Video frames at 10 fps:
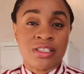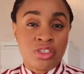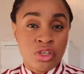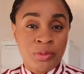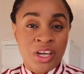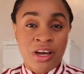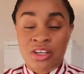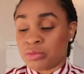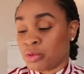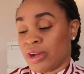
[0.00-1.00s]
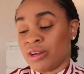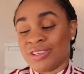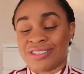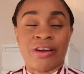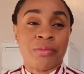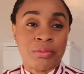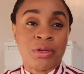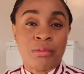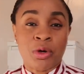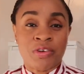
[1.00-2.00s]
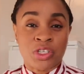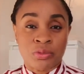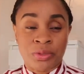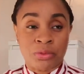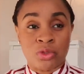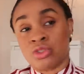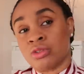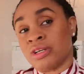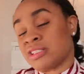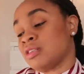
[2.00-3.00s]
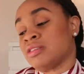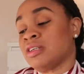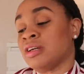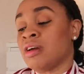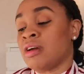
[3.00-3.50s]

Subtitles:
It's gonna be cash, but I know Instagram people are more fashion people, so I said okay,